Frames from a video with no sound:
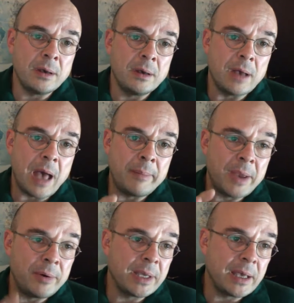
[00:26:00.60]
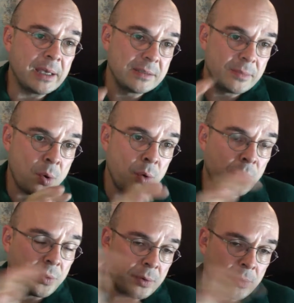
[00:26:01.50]
Americas,
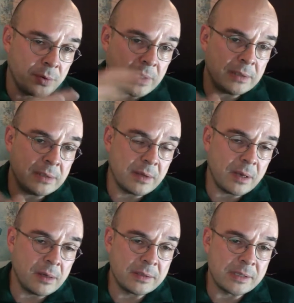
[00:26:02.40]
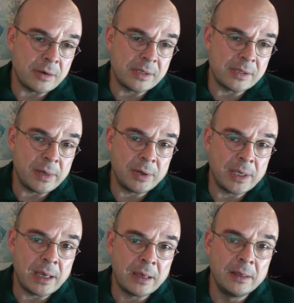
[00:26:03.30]
both North and South
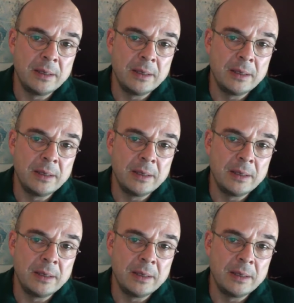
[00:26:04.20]
America,